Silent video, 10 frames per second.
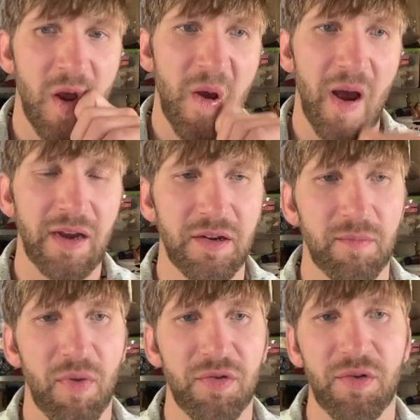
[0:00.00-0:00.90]
I
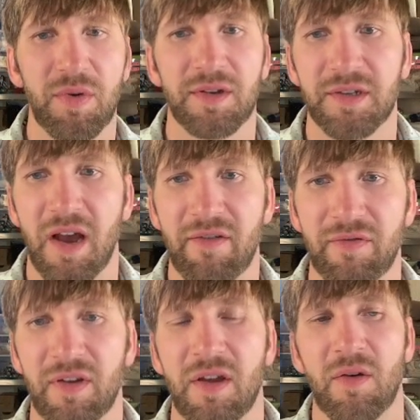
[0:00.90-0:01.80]
took both the wheels
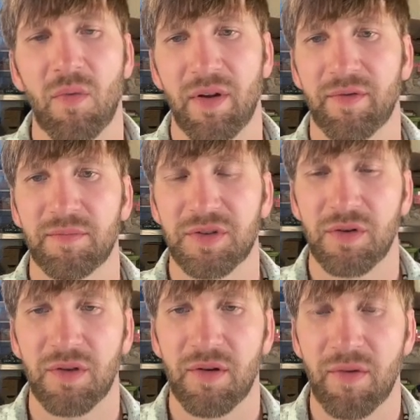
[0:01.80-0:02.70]
off. One of them
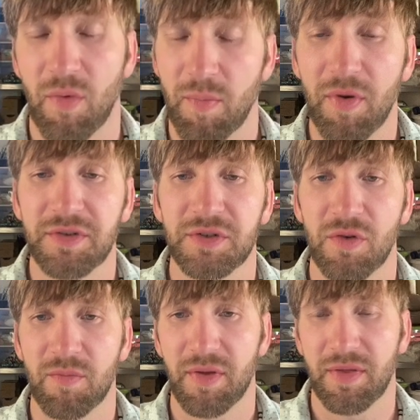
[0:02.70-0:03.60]
sold, both
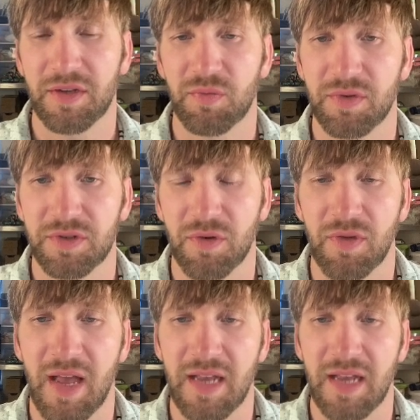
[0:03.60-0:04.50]
sold, but this one sold
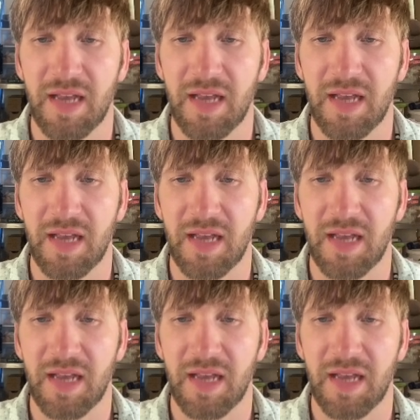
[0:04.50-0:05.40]
last week for
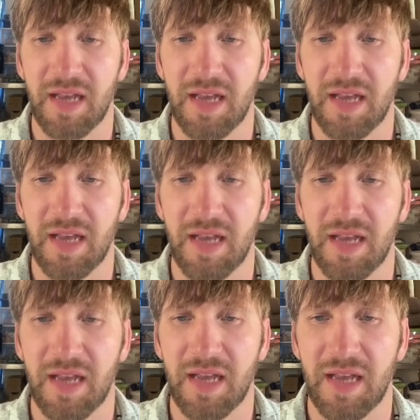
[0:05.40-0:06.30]

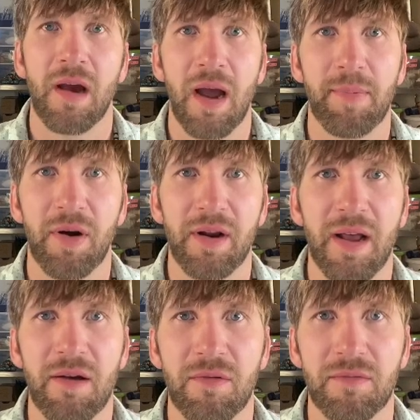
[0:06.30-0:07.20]
$34.99. I parted
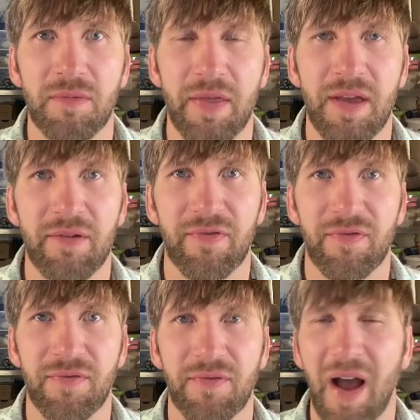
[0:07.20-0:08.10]
out, I think,
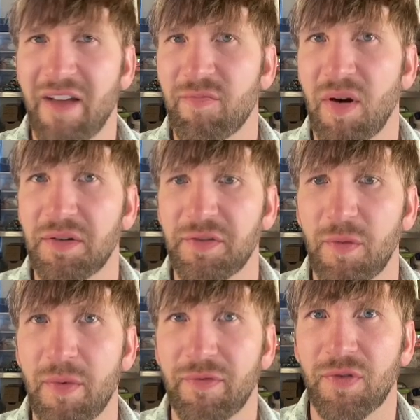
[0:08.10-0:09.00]
5 parts
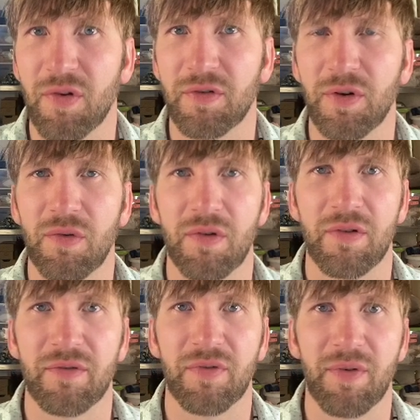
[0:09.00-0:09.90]
from it for a total
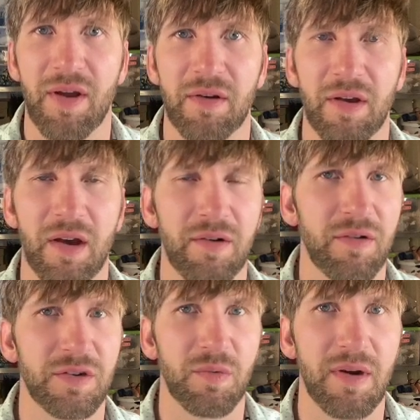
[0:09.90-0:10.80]
of around
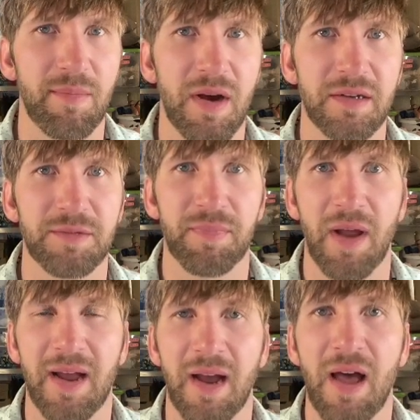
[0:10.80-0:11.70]
$120.
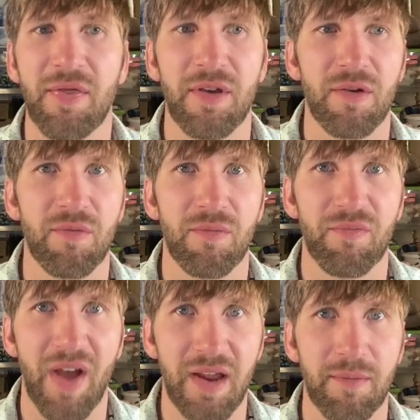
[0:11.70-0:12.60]
I got the
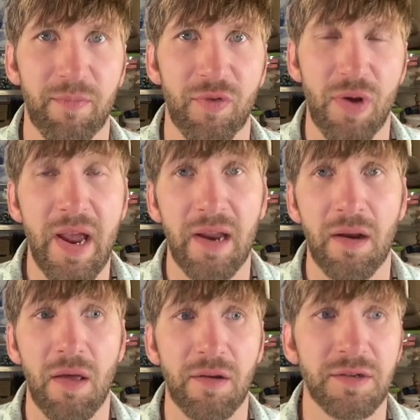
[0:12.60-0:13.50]
vacuum for
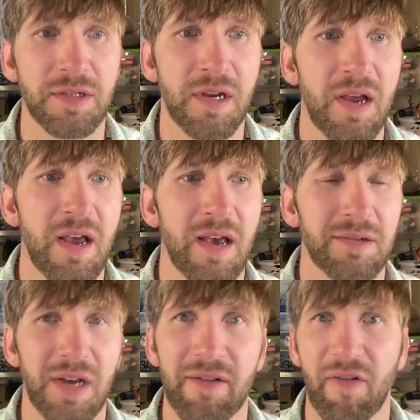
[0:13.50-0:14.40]
$8.
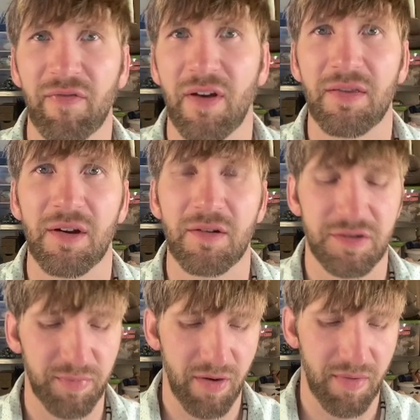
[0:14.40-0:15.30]
It's kind of a fun little
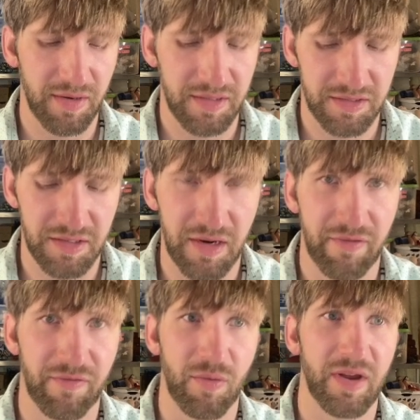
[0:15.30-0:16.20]
experiment to see
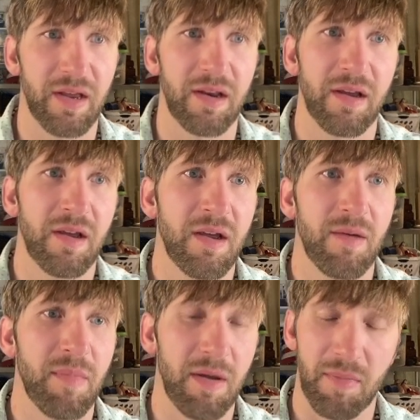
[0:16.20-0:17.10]
if we could
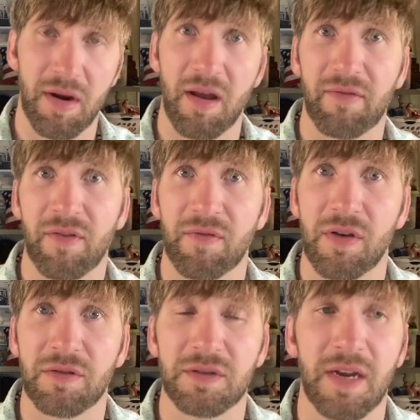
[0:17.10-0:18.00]
make money off of
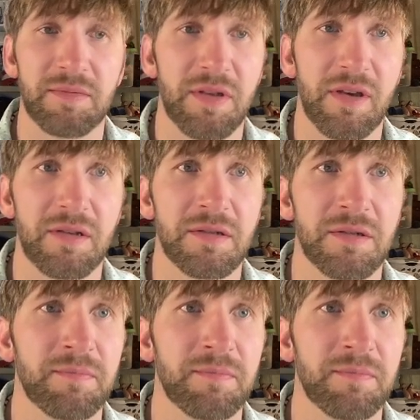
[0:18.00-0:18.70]
those types of things.